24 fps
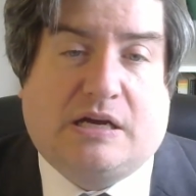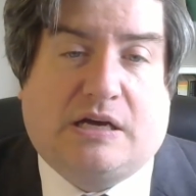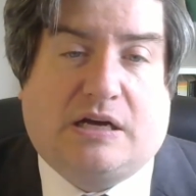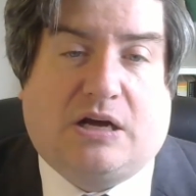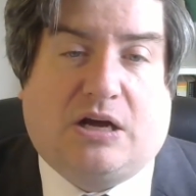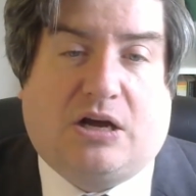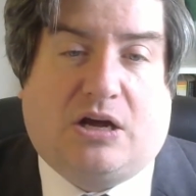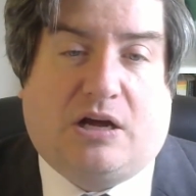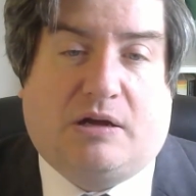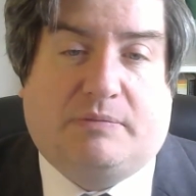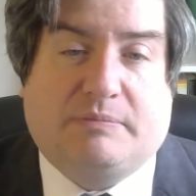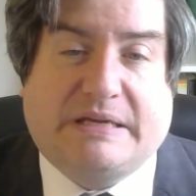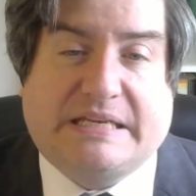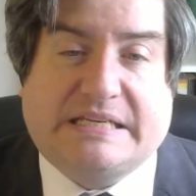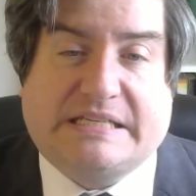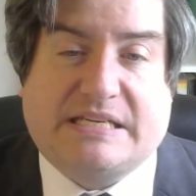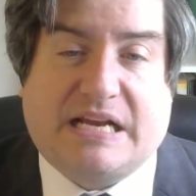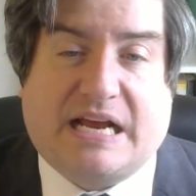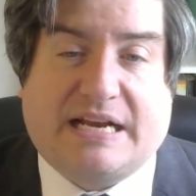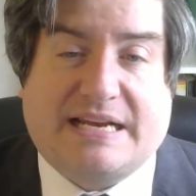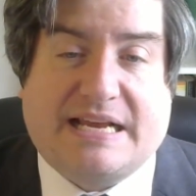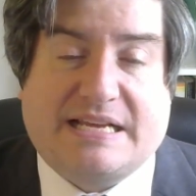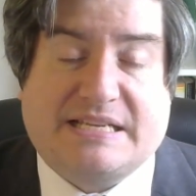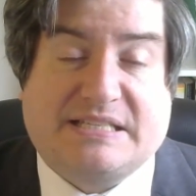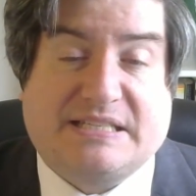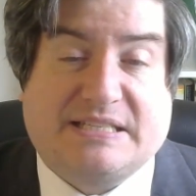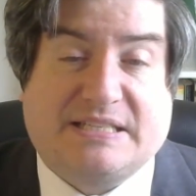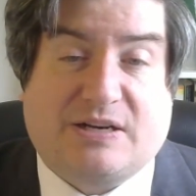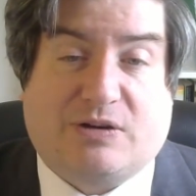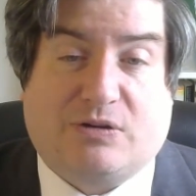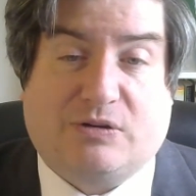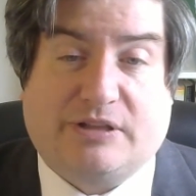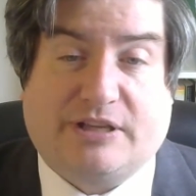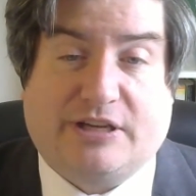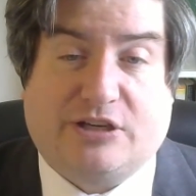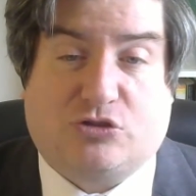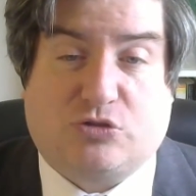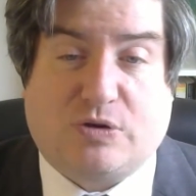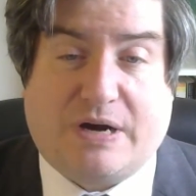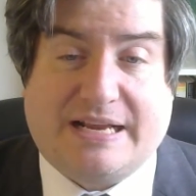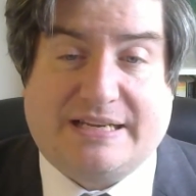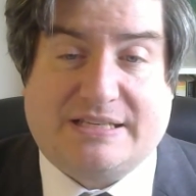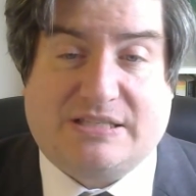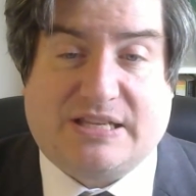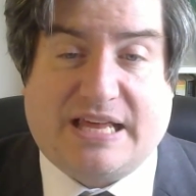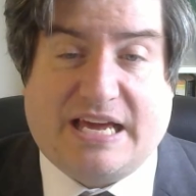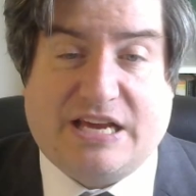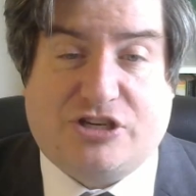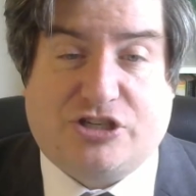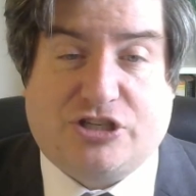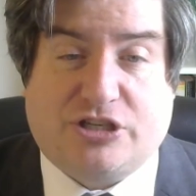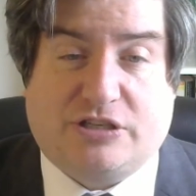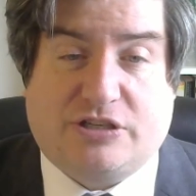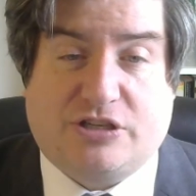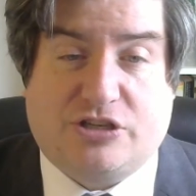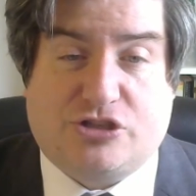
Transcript: Um, it's not necessarily a translation,